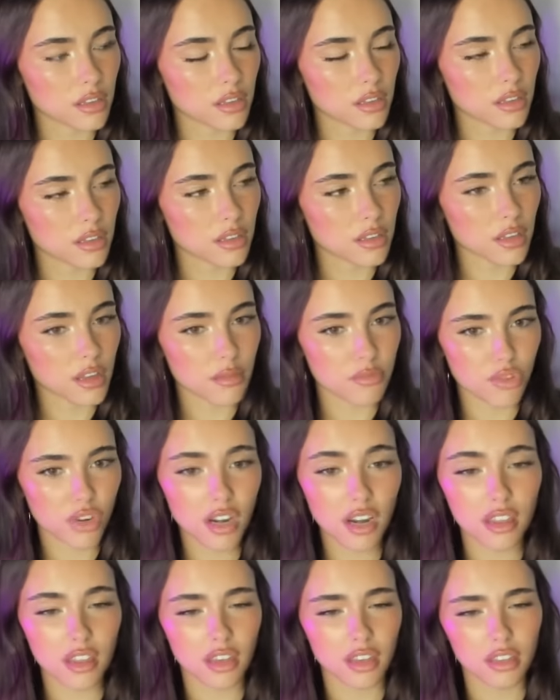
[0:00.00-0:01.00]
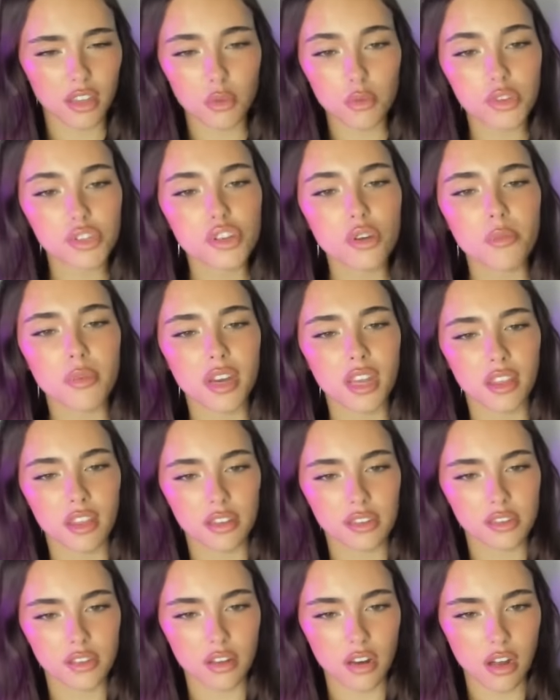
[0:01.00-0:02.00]
I'm trying to think. There were so many that
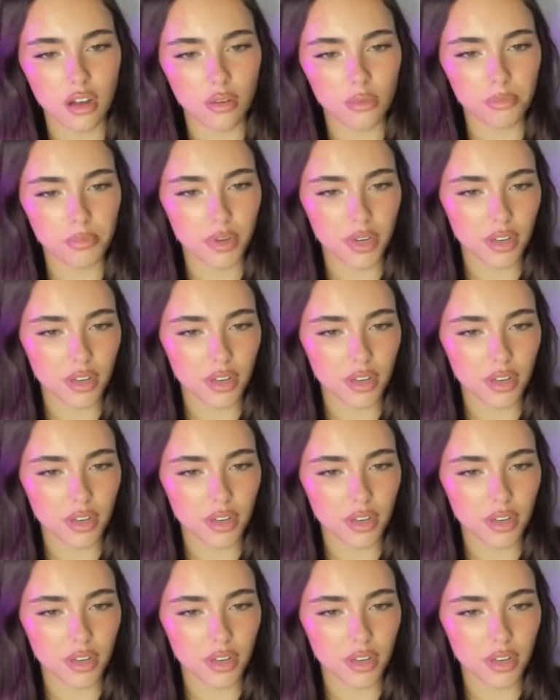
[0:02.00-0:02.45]
stood out, but